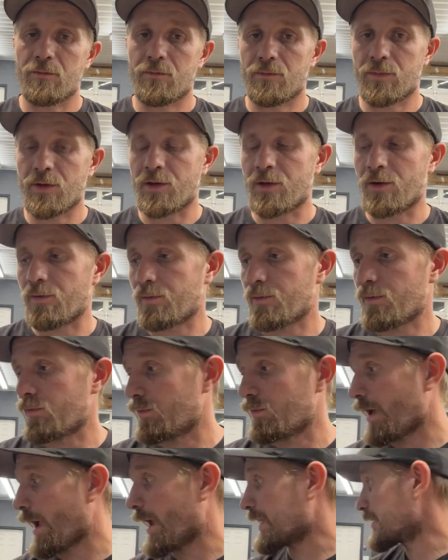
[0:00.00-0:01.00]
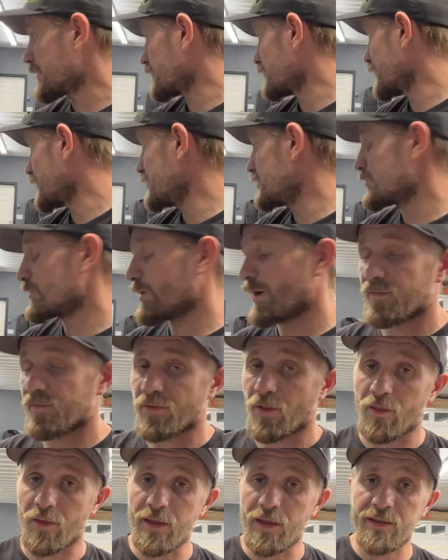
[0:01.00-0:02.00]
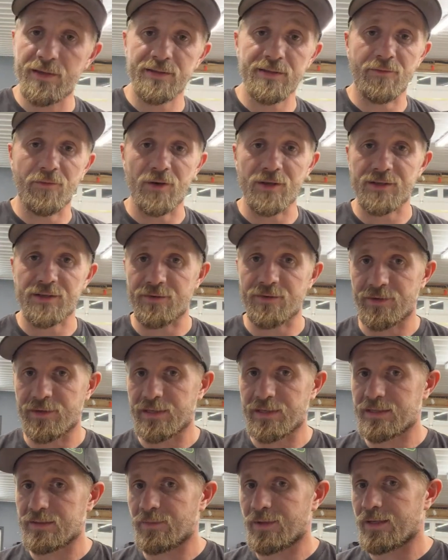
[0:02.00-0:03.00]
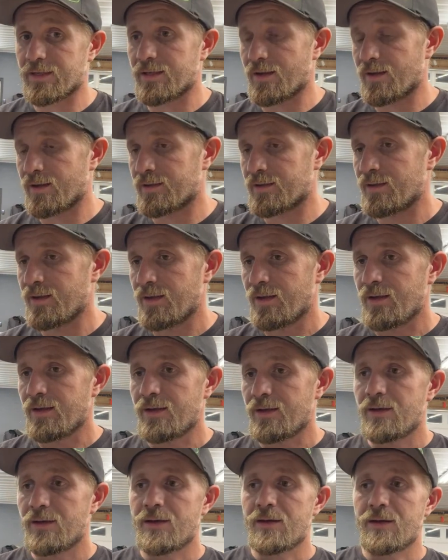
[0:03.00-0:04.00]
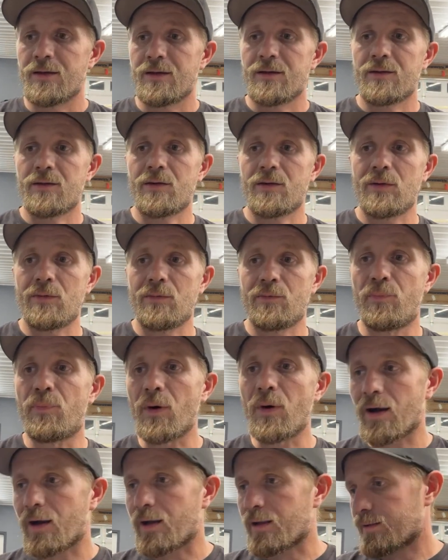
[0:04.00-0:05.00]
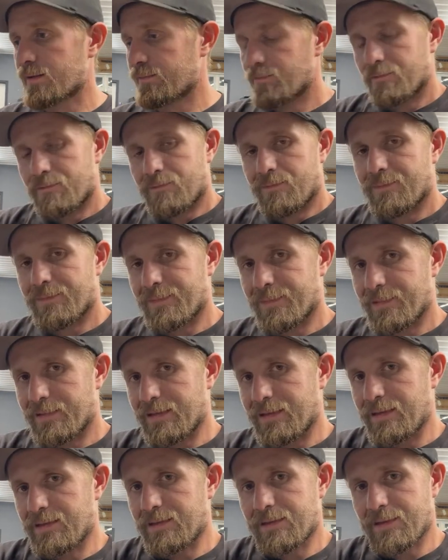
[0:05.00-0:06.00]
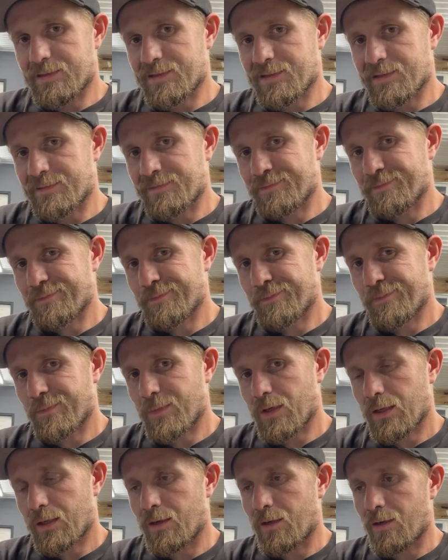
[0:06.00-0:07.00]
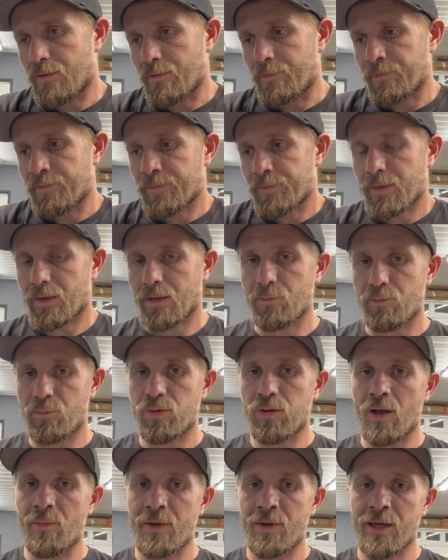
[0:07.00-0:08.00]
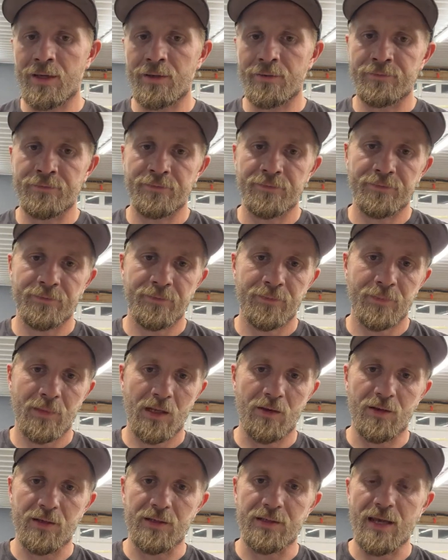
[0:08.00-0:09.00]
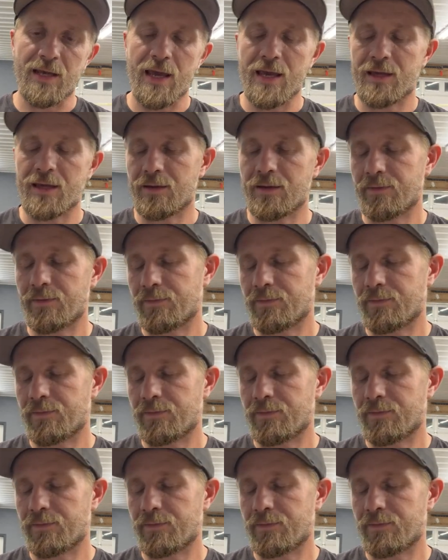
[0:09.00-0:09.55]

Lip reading: You know, I could read you off the list of what still needs to be done, but it doesn't, you know, plumbing could take